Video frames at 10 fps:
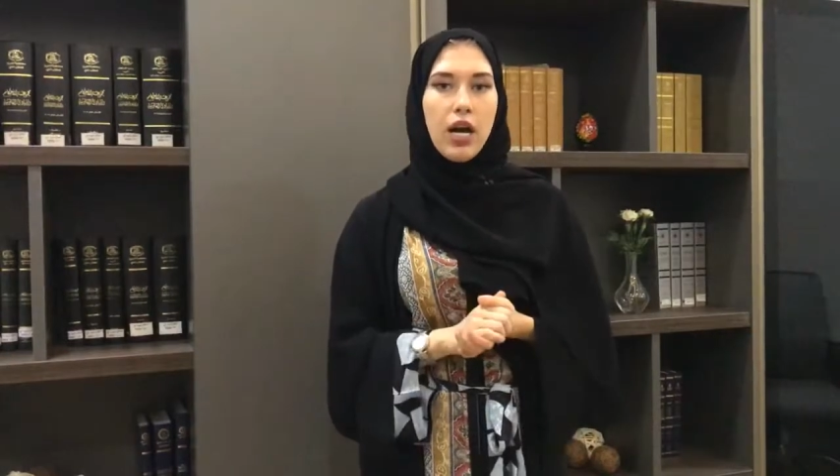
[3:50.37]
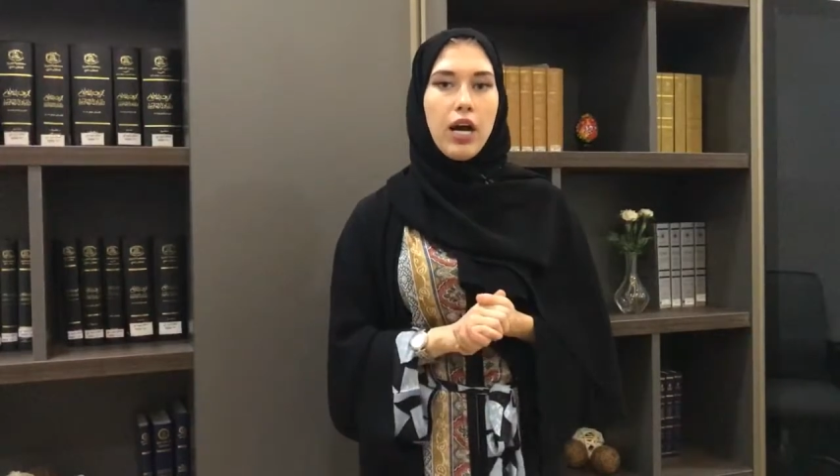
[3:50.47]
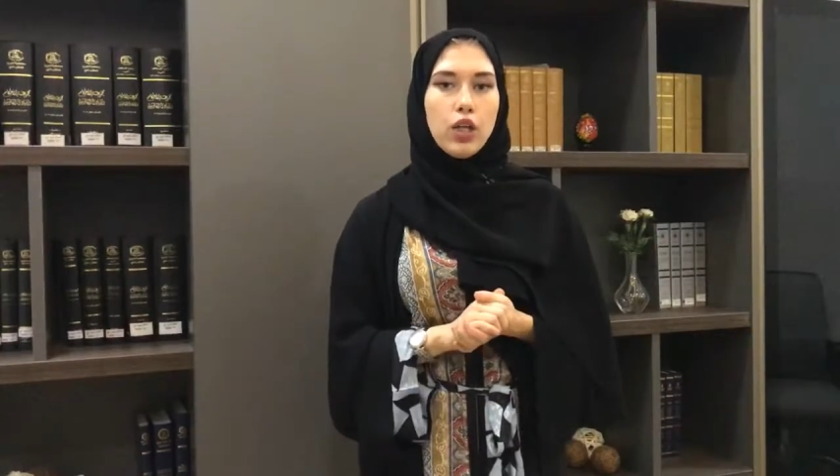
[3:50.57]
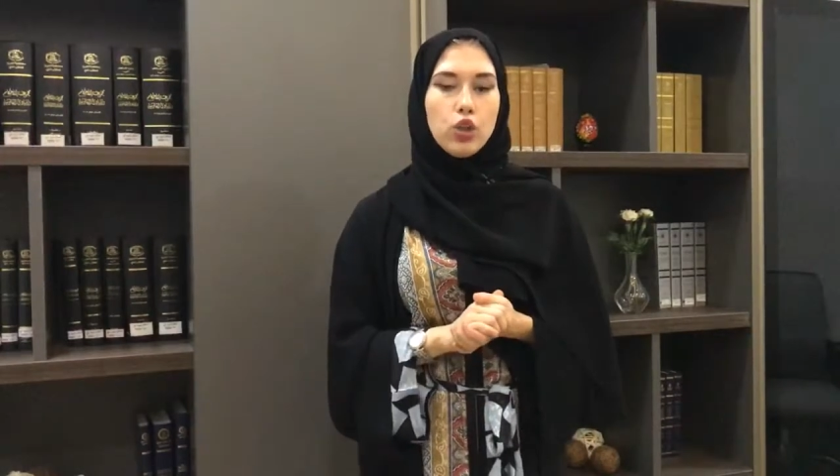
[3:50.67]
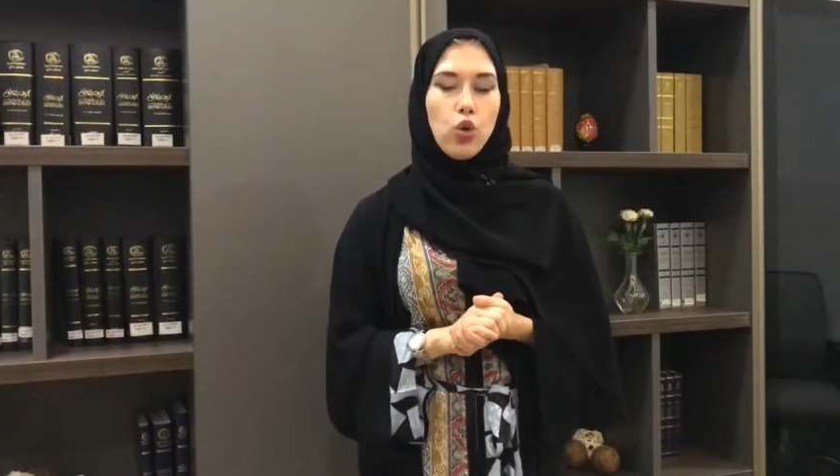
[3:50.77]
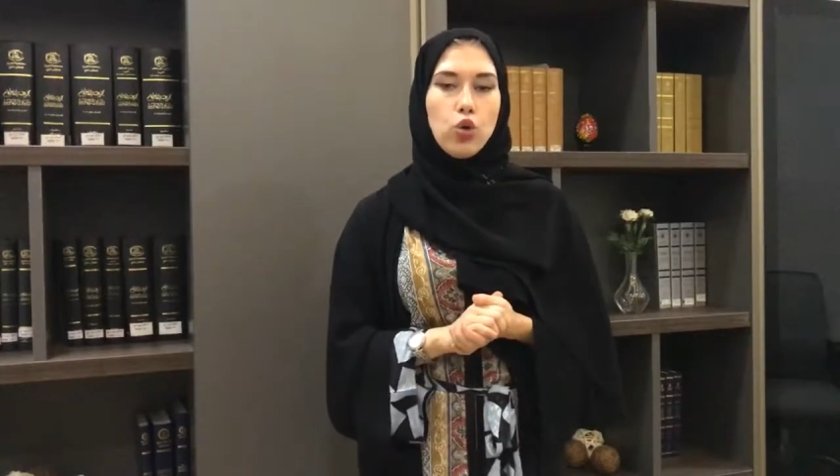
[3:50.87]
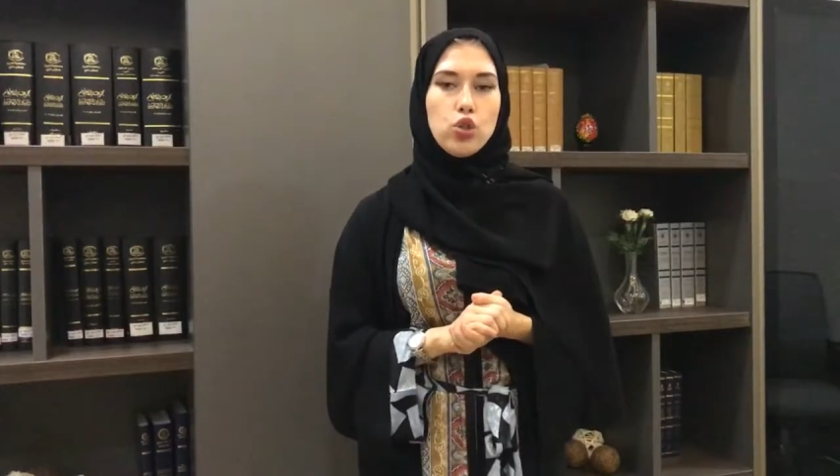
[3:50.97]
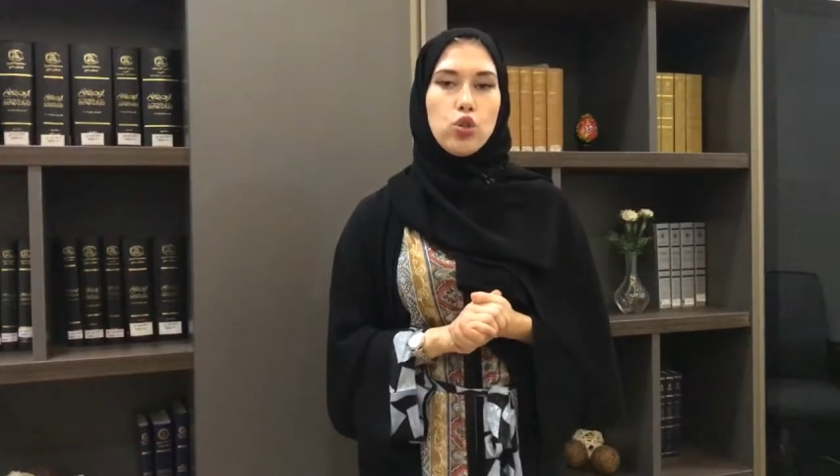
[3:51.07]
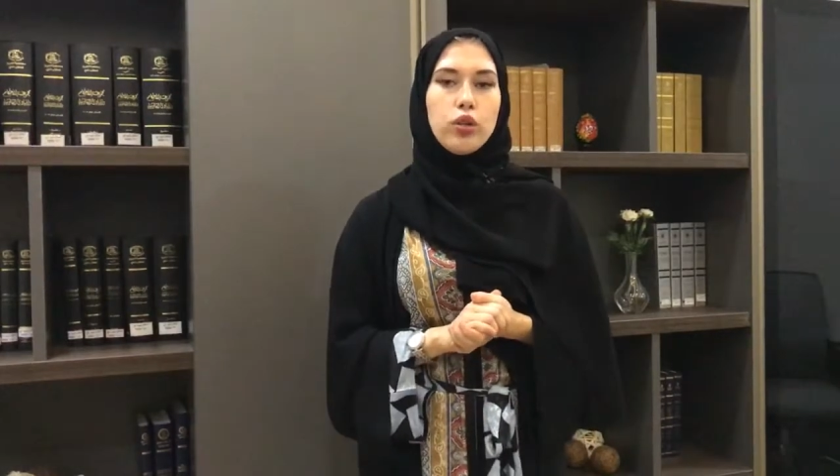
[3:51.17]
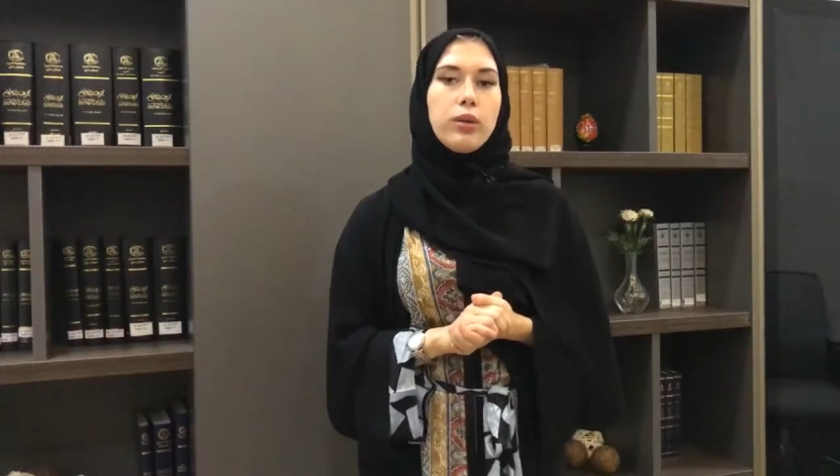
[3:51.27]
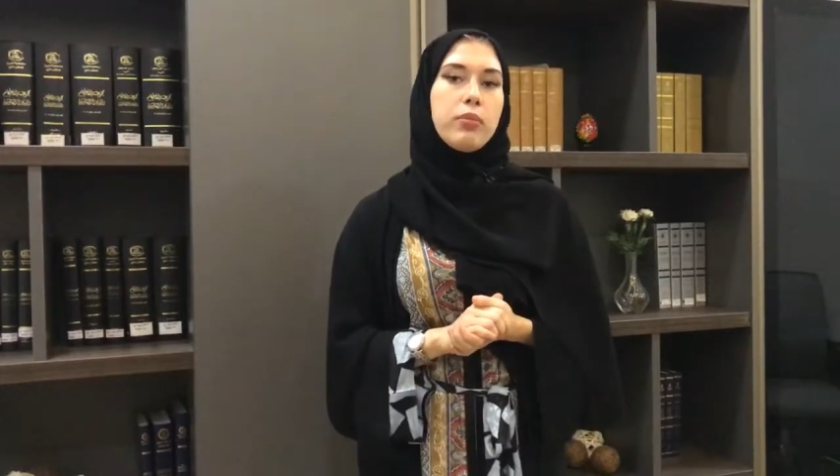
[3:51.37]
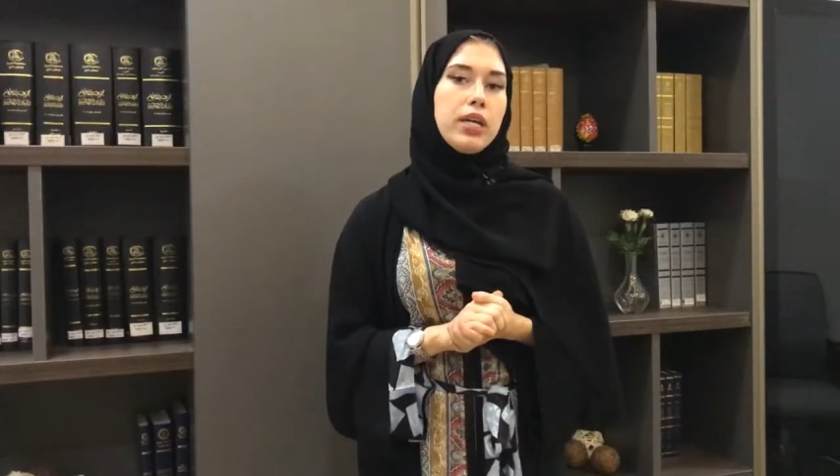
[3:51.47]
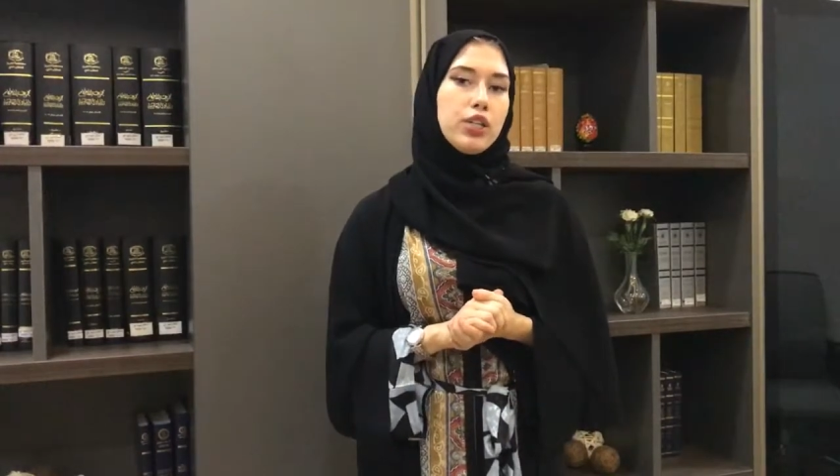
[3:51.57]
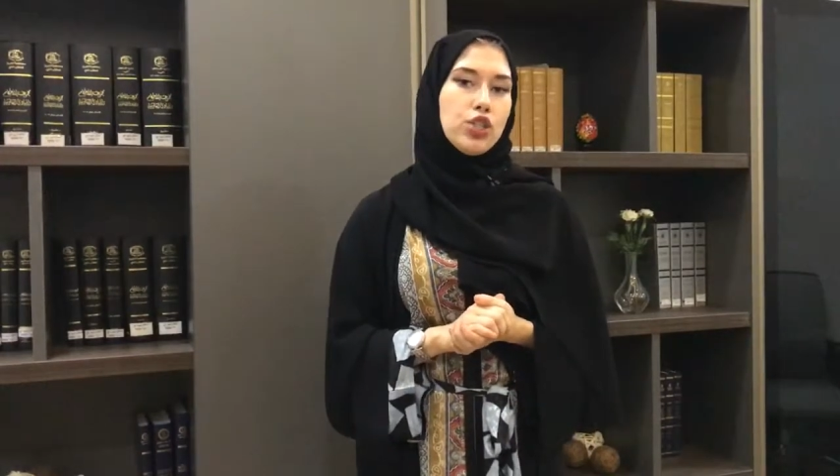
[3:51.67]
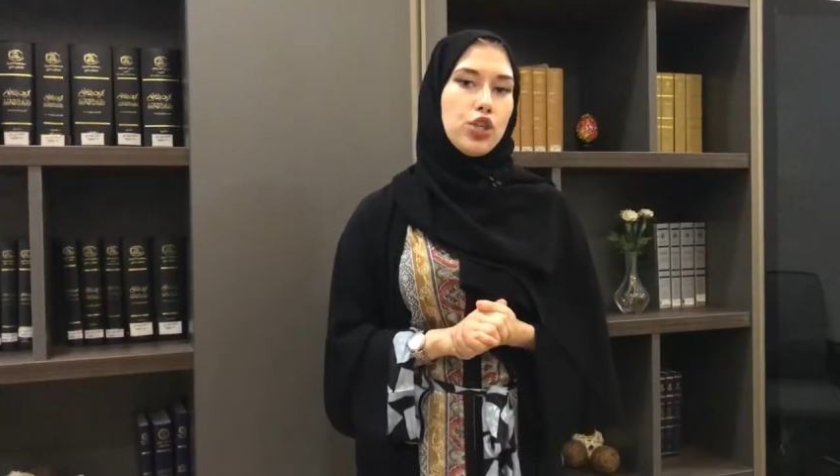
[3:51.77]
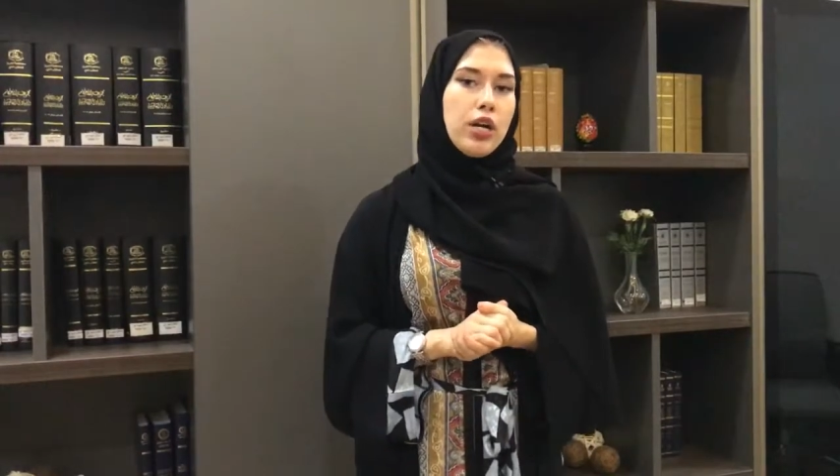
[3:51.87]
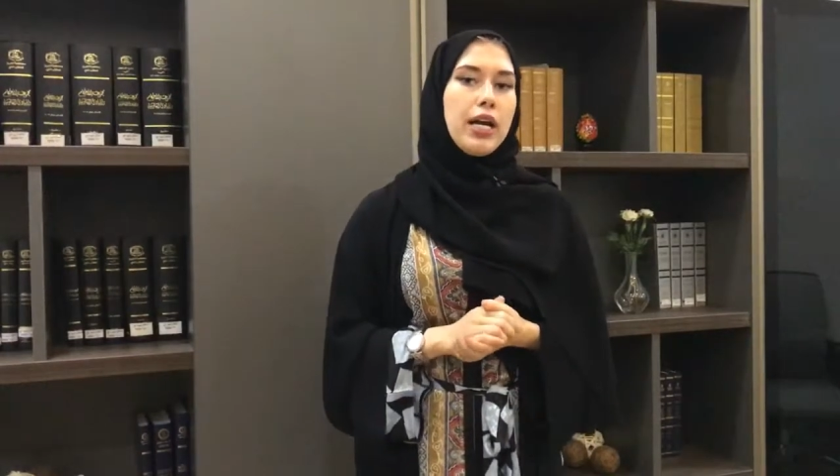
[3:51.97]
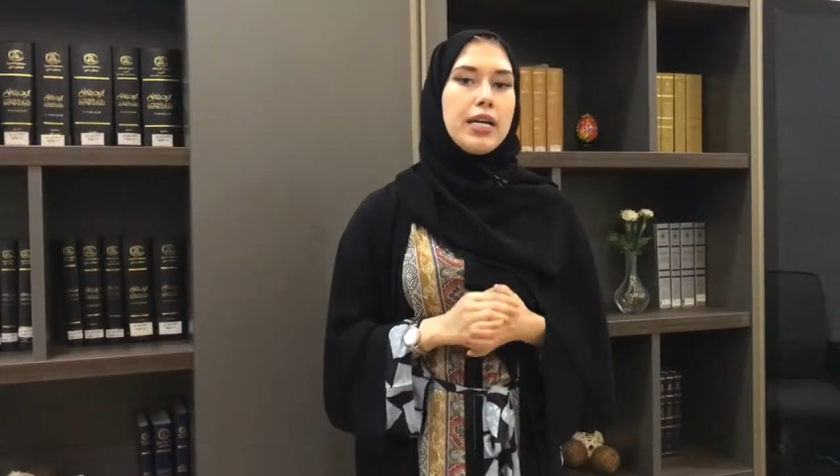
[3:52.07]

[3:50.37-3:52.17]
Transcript: and also the manager